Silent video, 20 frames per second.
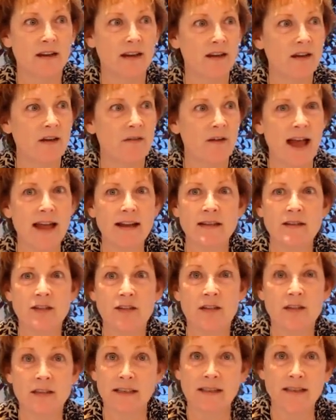you know, added to
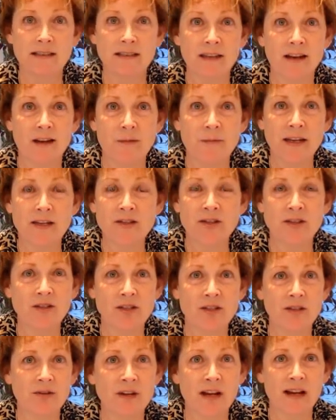the list that I mentioned
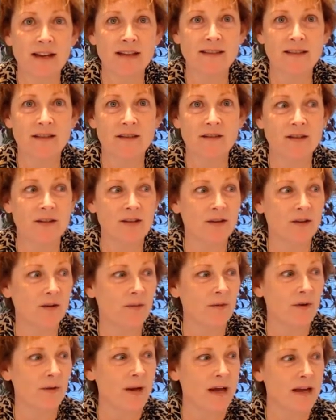to you guys, uh, you
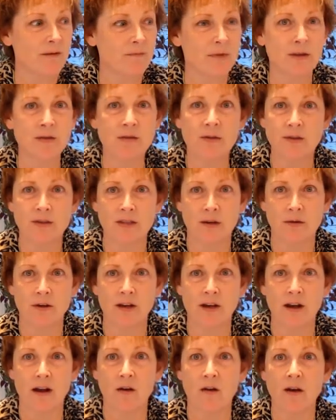know, about a month or so
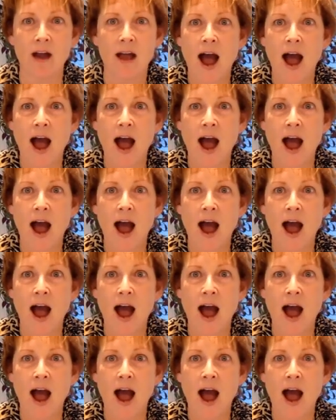ago.